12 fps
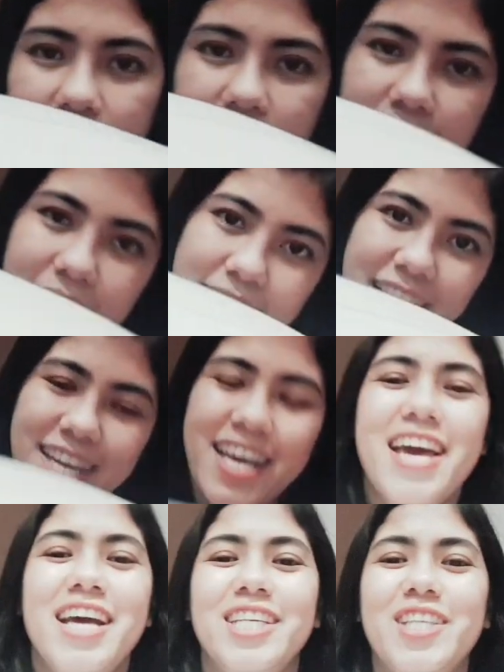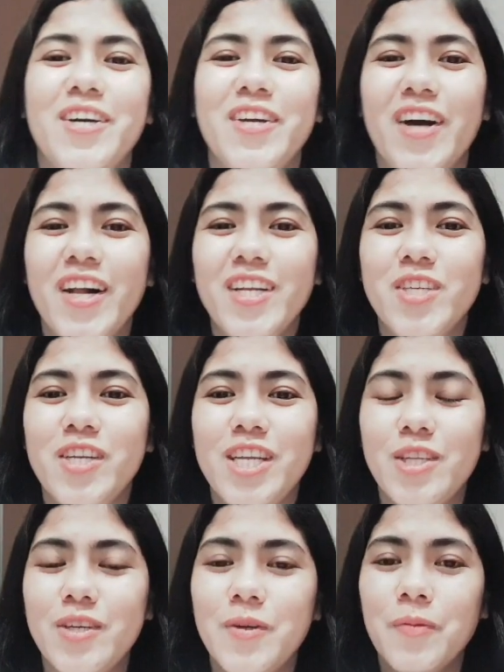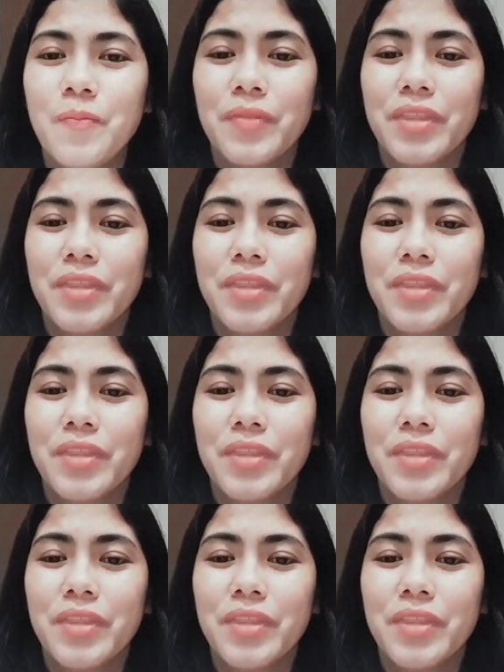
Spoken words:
like that. So you also need to